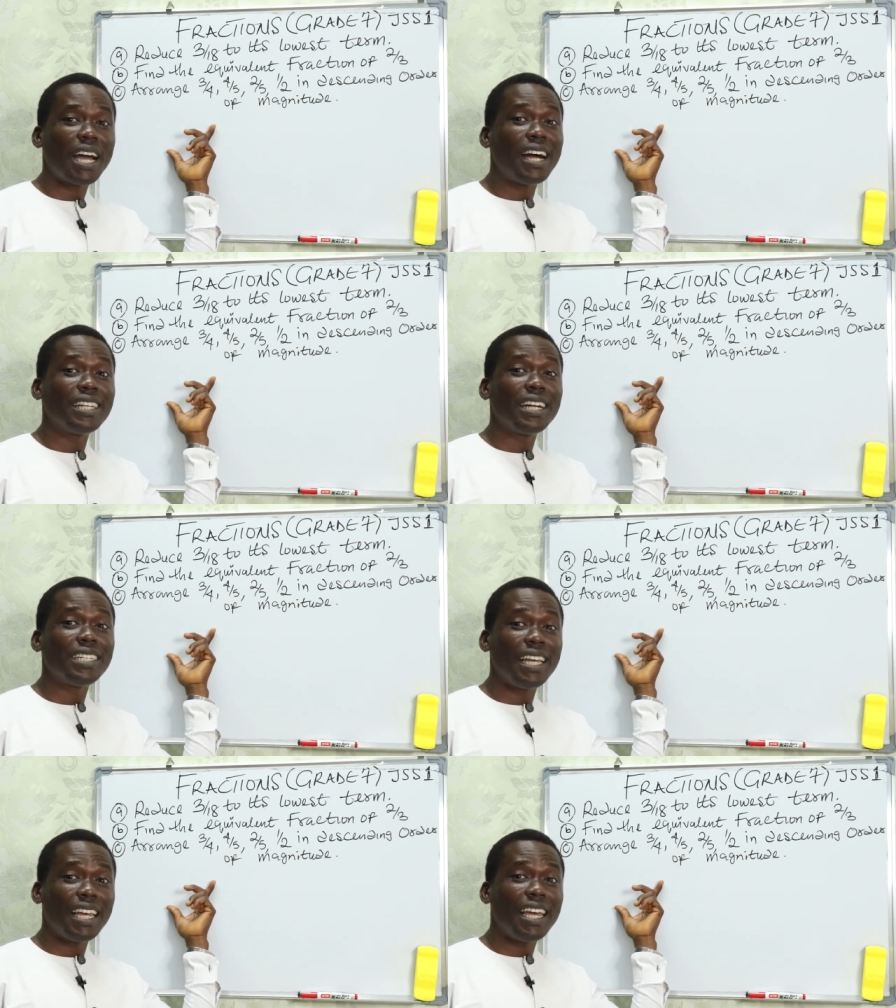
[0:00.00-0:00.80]
and at
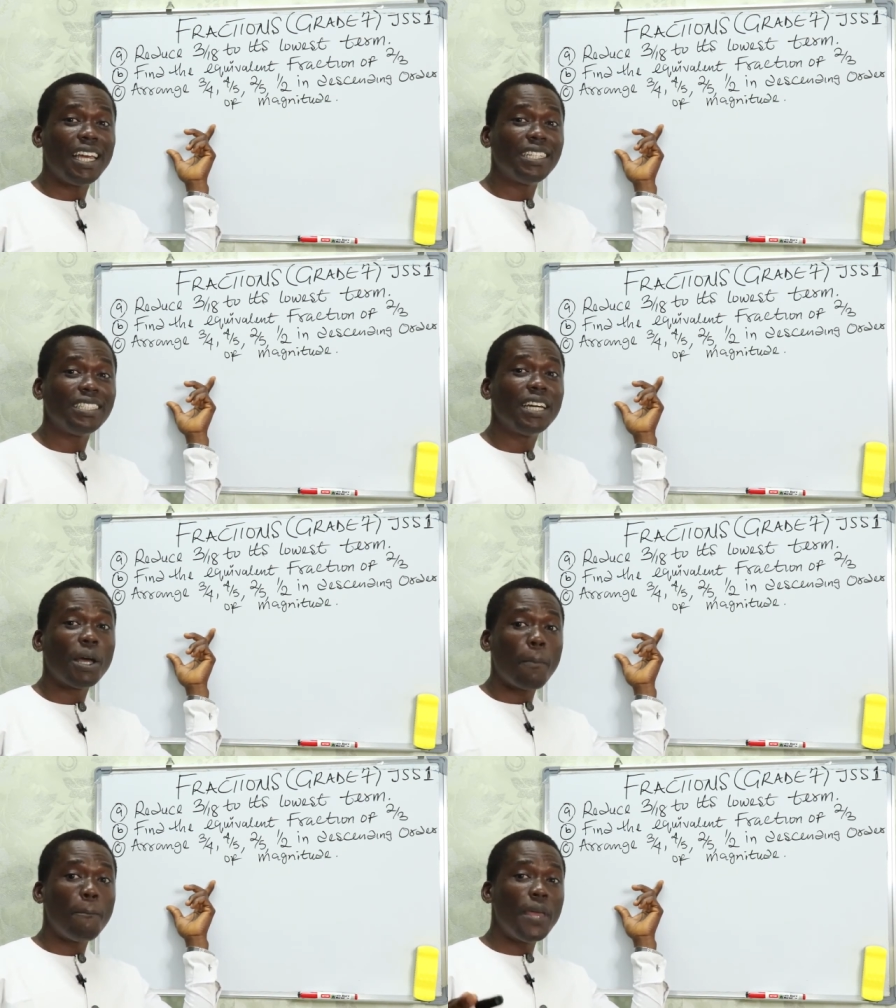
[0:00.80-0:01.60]
the end
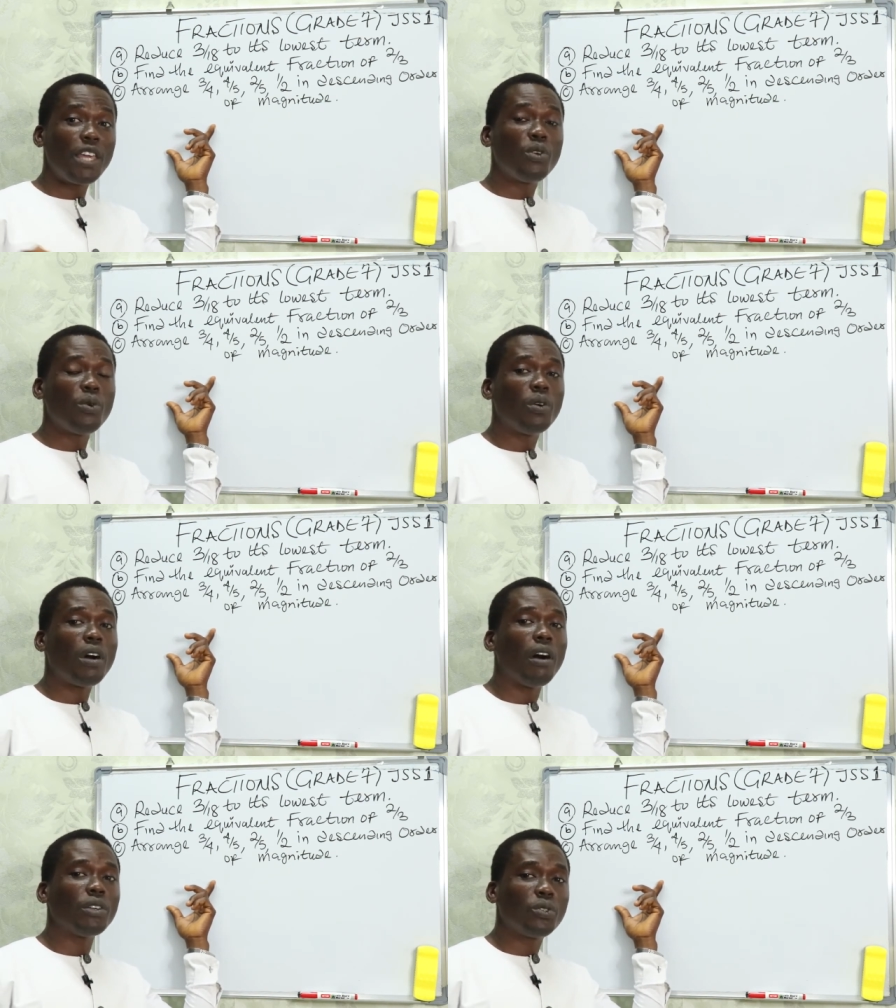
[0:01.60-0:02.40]
make you
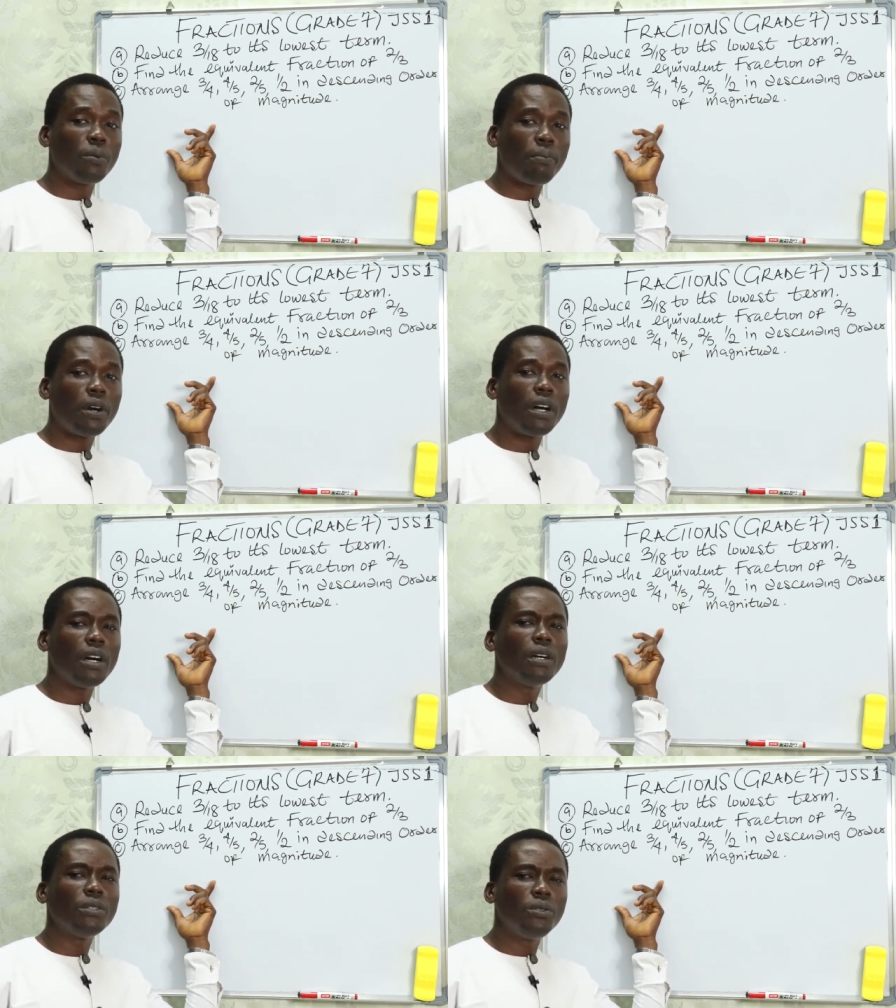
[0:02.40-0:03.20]
a super
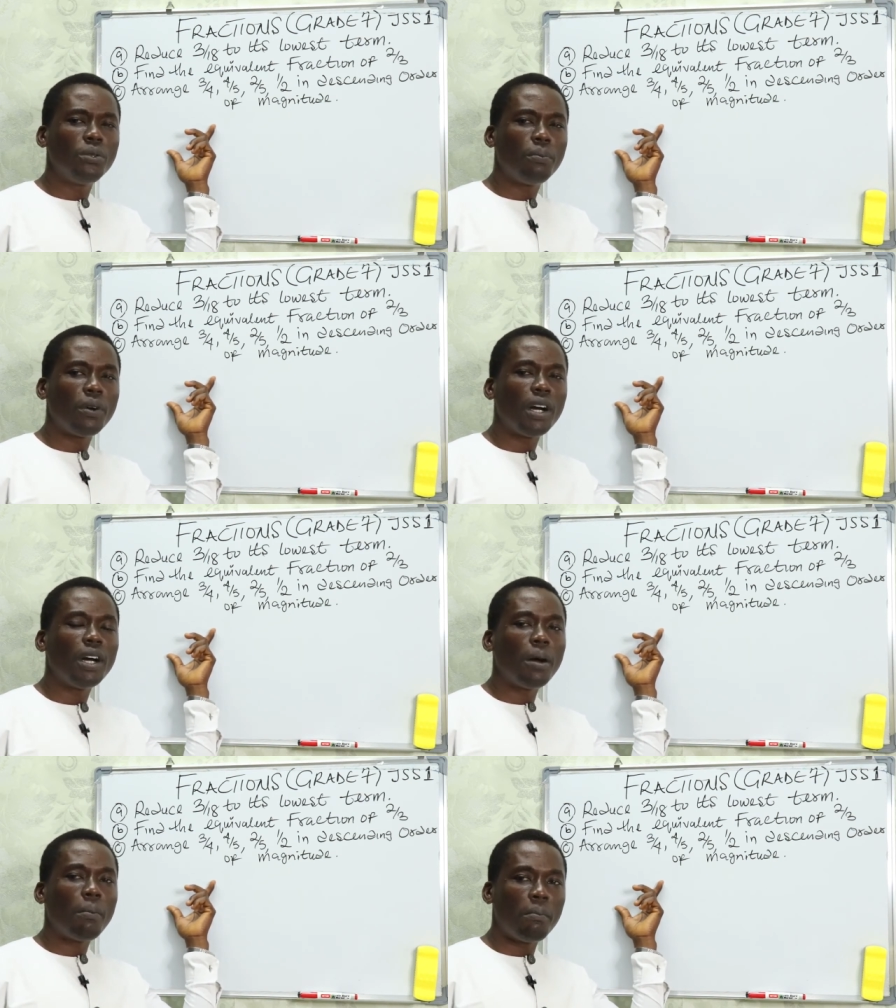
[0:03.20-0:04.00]
duper
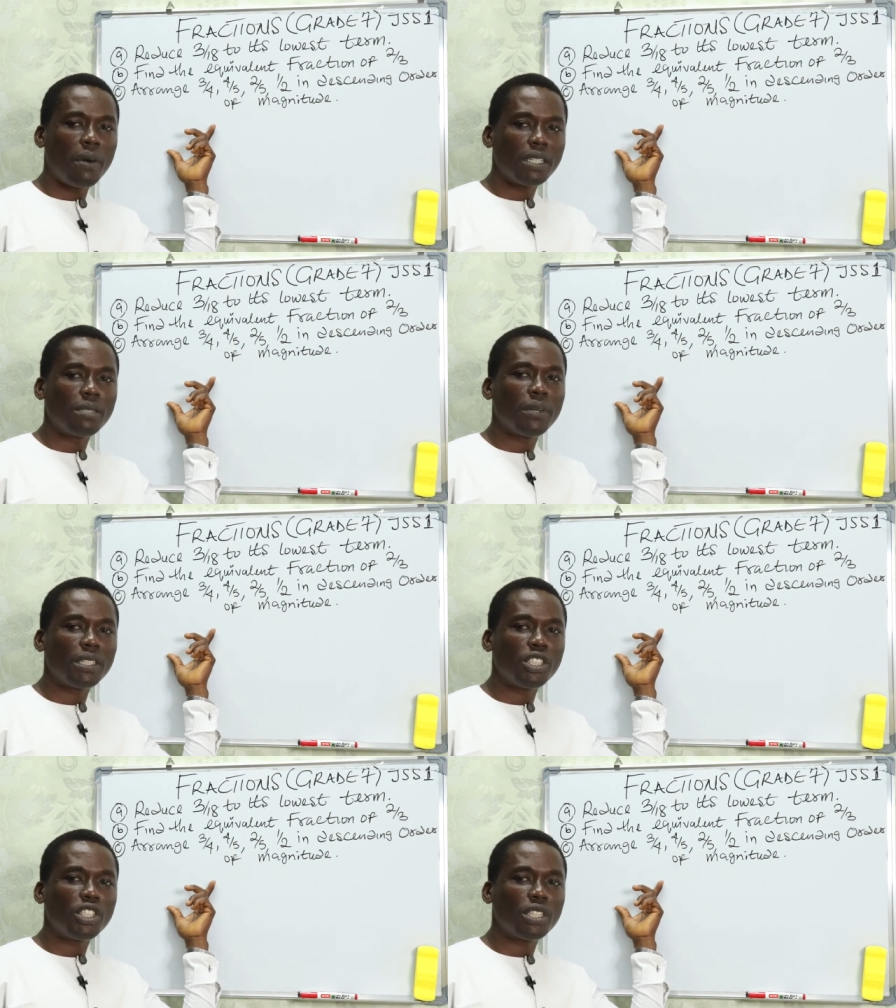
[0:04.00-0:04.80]

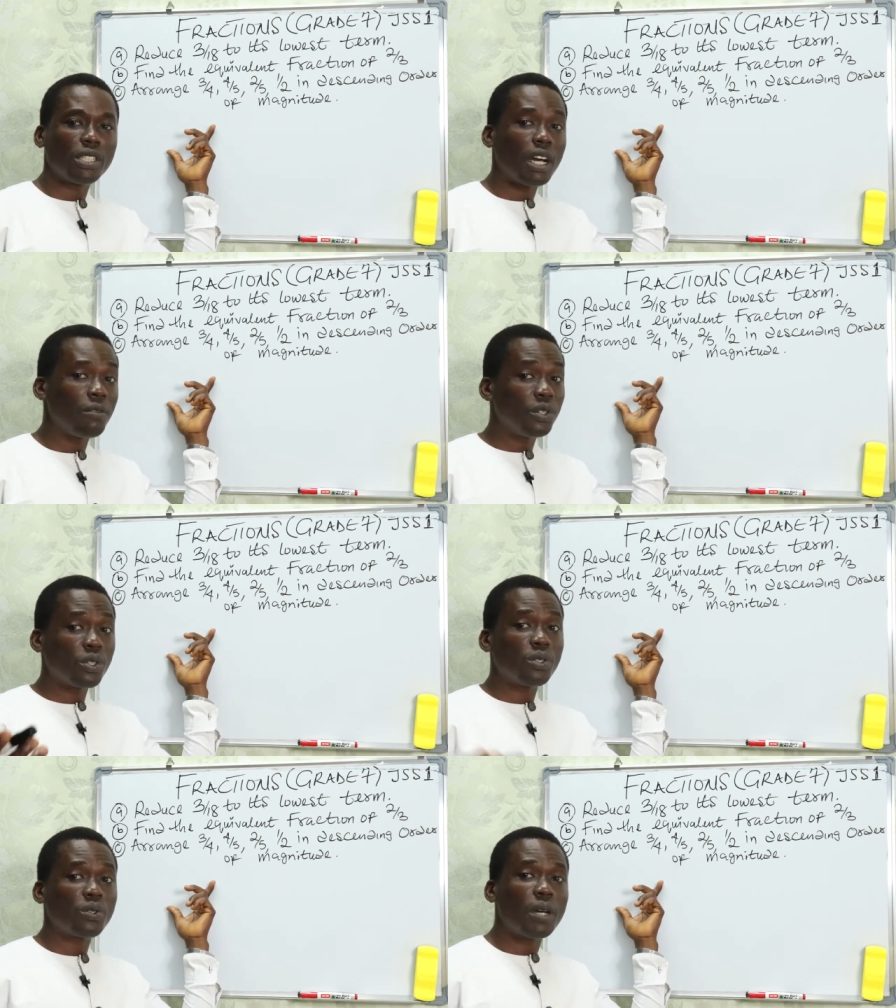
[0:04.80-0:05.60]
mathematician. Have you
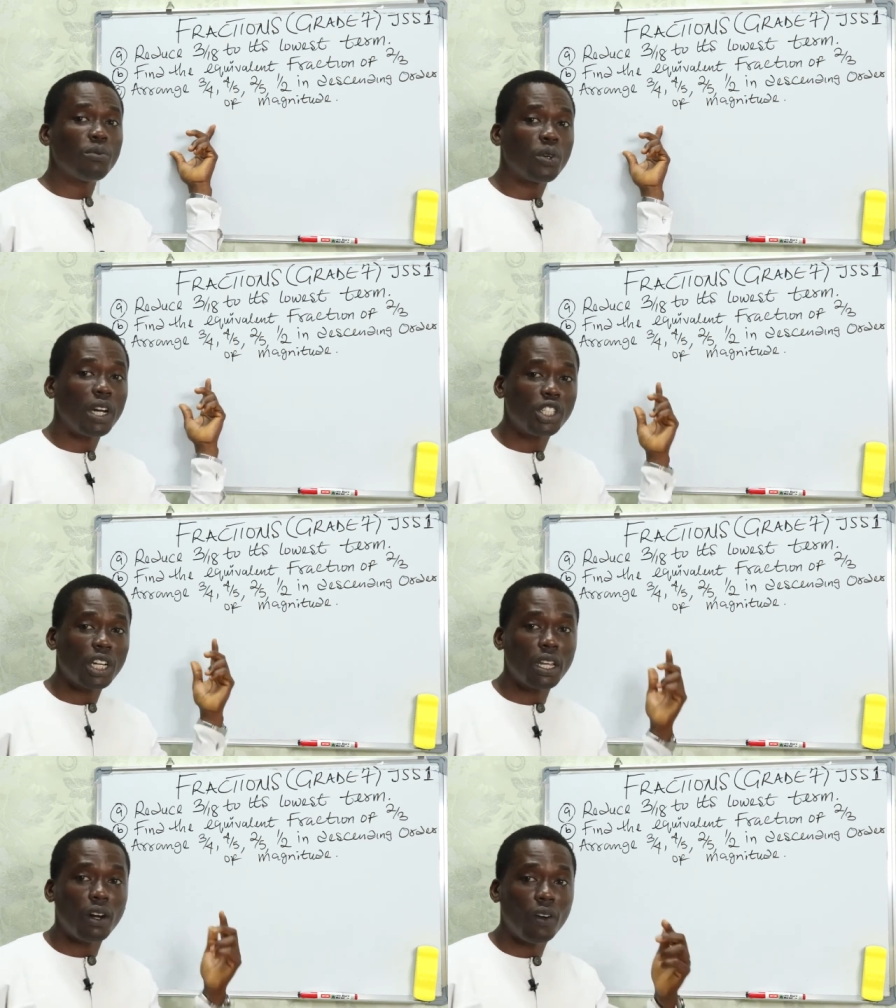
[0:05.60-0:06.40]
subscribed to our
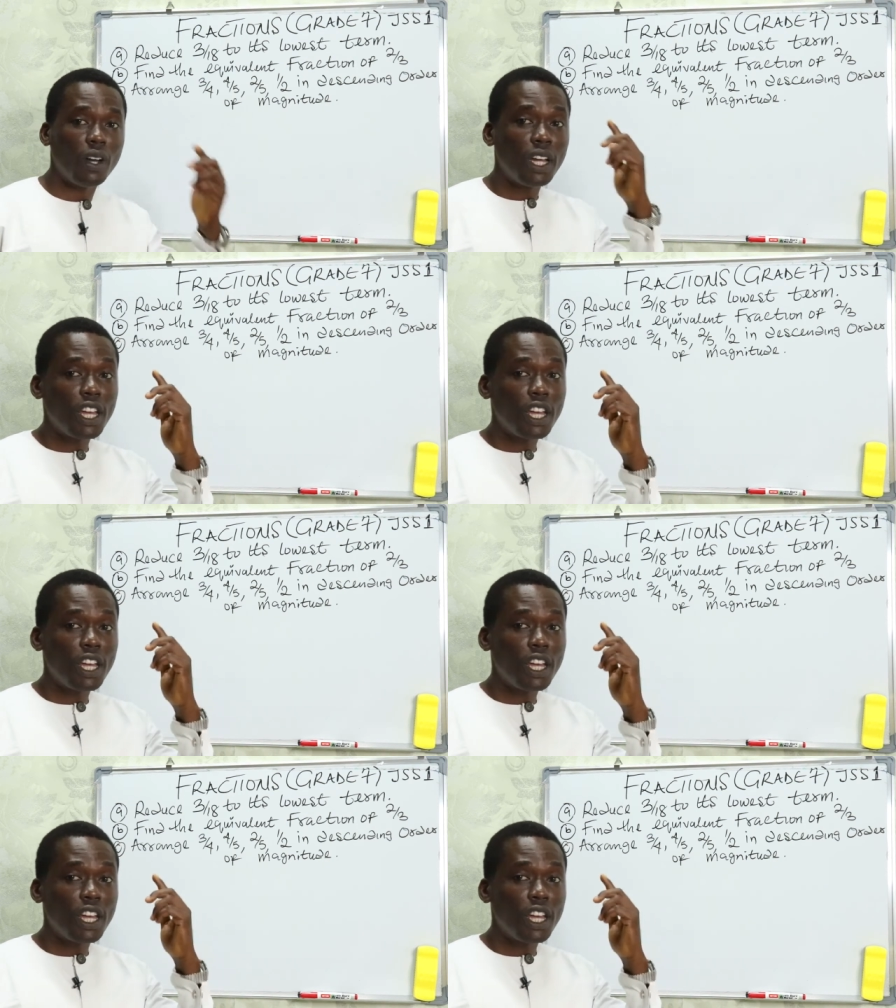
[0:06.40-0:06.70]
channel?